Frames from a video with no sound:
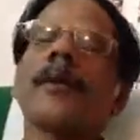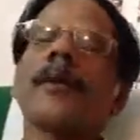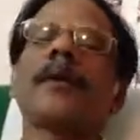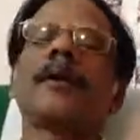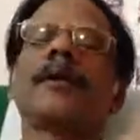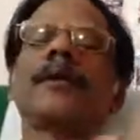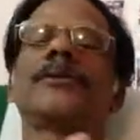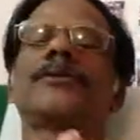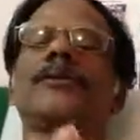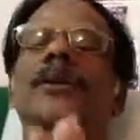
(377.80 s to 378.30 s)

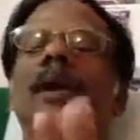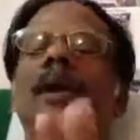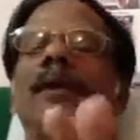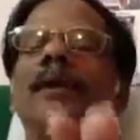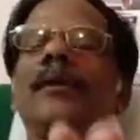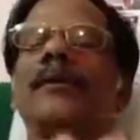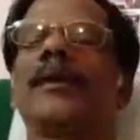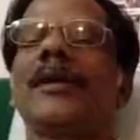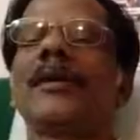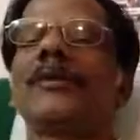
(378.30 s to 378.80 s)
And the
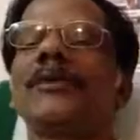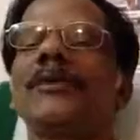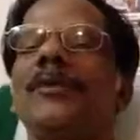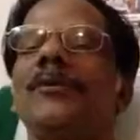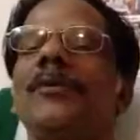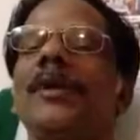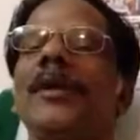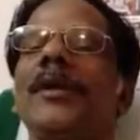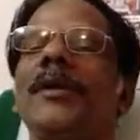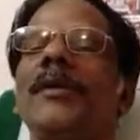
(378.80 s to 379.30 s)
child takes a
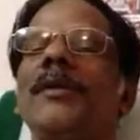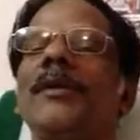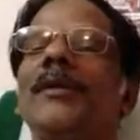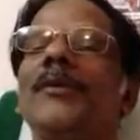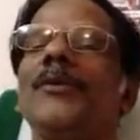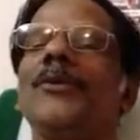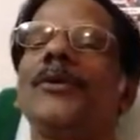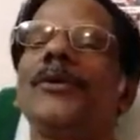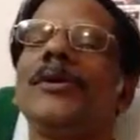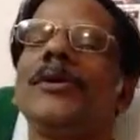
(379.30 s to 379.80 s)
very
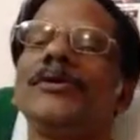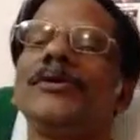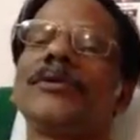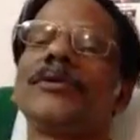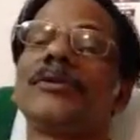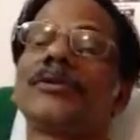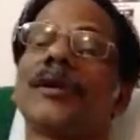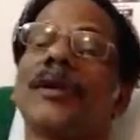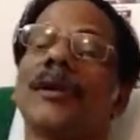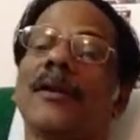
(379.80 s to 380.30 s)
good
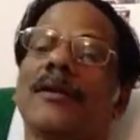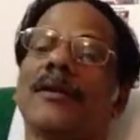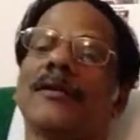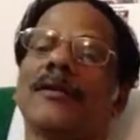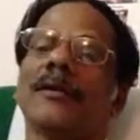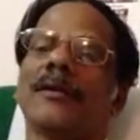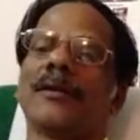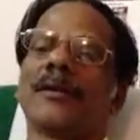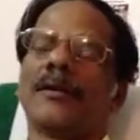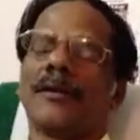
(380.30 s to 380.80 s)
decision
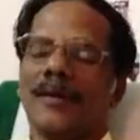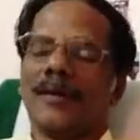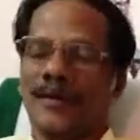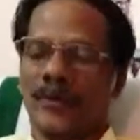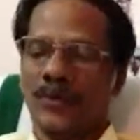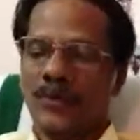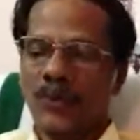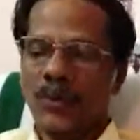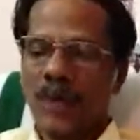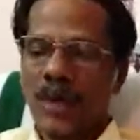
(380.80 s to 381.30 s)
here
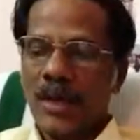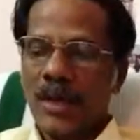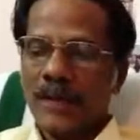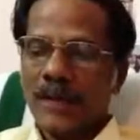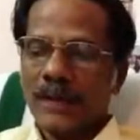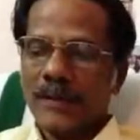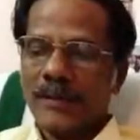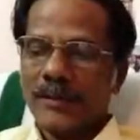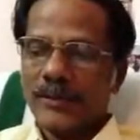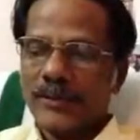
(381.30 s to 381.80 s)
now.
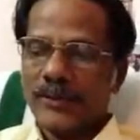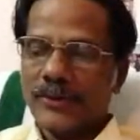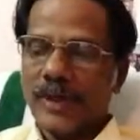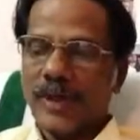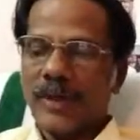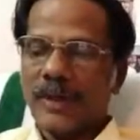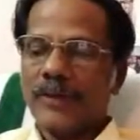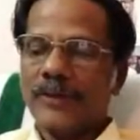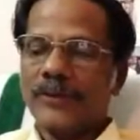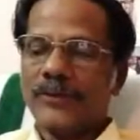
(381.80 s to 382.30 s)
It
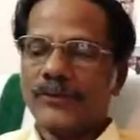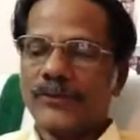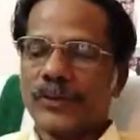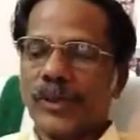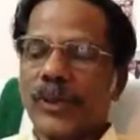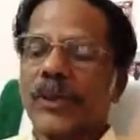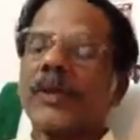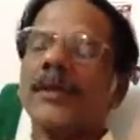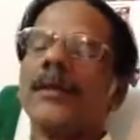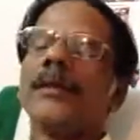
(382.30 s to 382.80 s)
says,
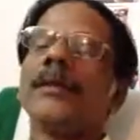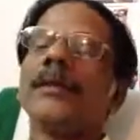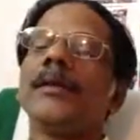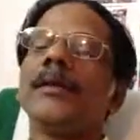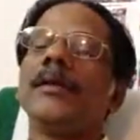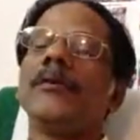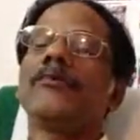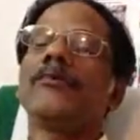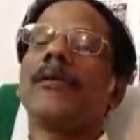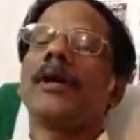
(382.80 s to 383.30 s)

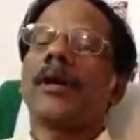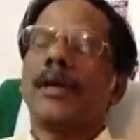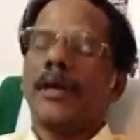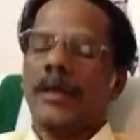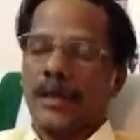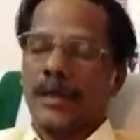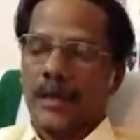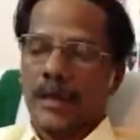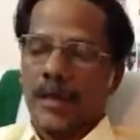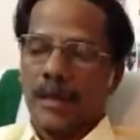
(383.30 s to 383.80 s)
if
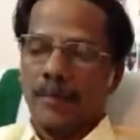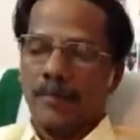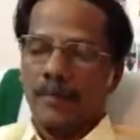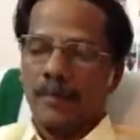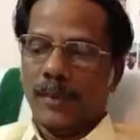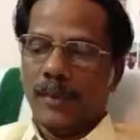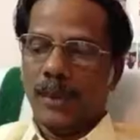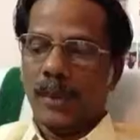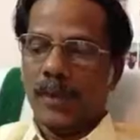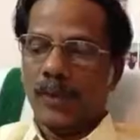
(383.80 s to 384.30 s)
I
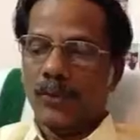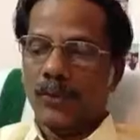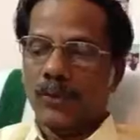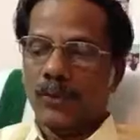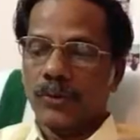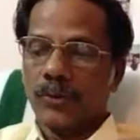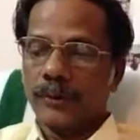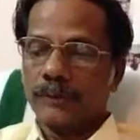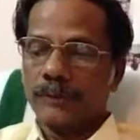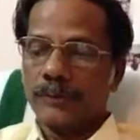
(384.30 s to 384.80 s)
come out
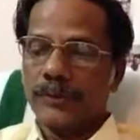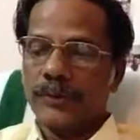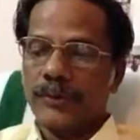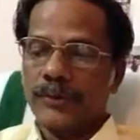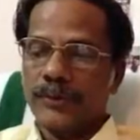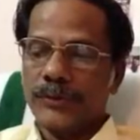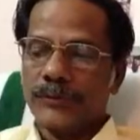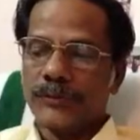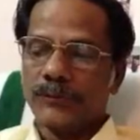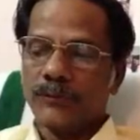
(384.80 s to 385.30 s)
of
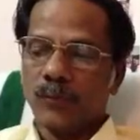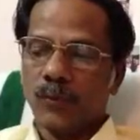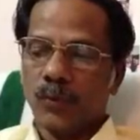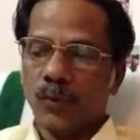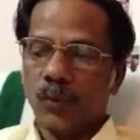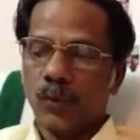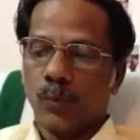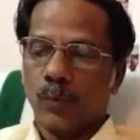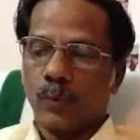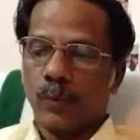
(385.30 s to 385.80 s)
this
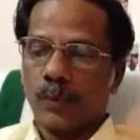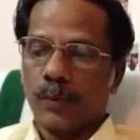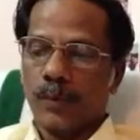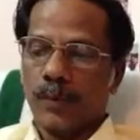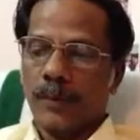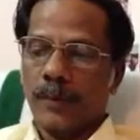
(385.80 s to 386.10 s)
womb,